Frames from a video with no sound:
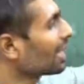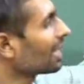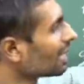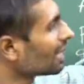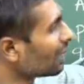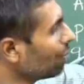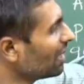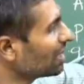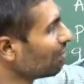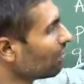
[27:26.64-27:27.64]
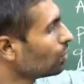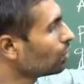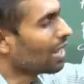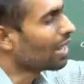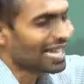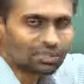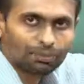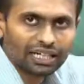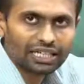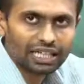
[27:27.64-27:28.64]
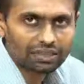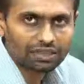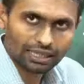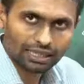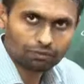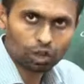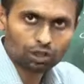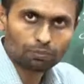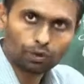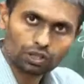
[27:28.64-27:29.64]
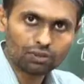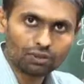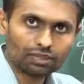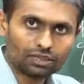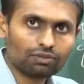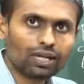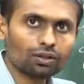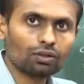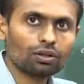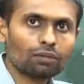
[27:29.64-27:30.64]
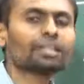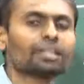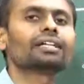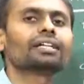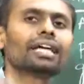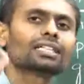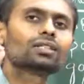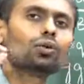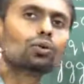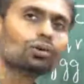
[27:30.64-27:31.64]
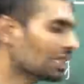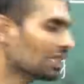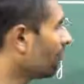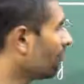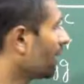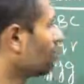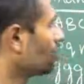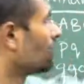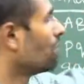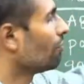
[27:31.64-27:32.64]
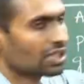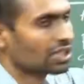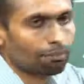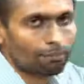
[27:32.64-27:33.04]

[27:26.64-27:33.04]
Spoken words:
I can repeat the value as many times as I want possible, its value, but it takes only the values which are